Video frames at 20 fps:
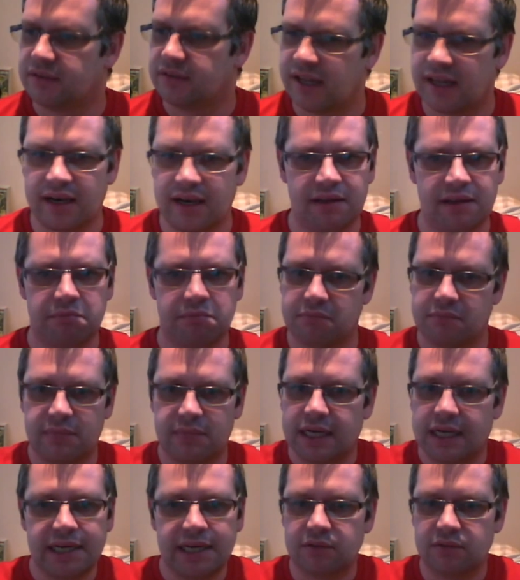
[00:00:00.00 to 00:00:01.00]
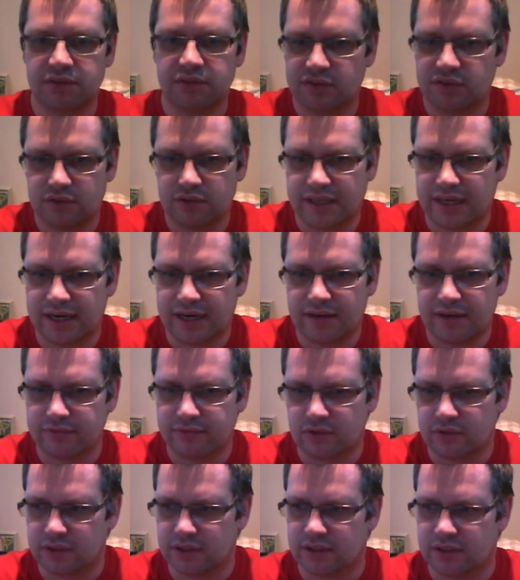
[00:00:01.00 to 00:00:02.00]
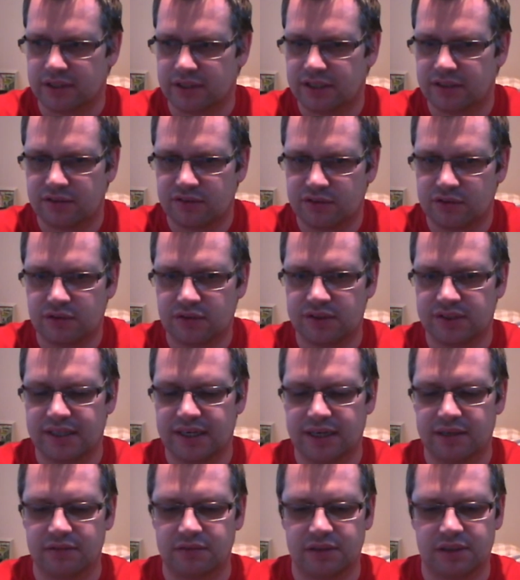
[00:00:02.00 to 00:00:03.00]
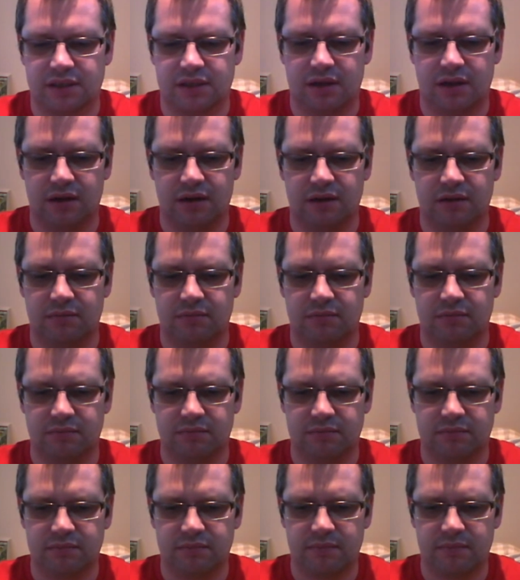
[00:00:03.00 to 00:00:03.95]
Tell him and he'll sort that out for you. He can sort it out. And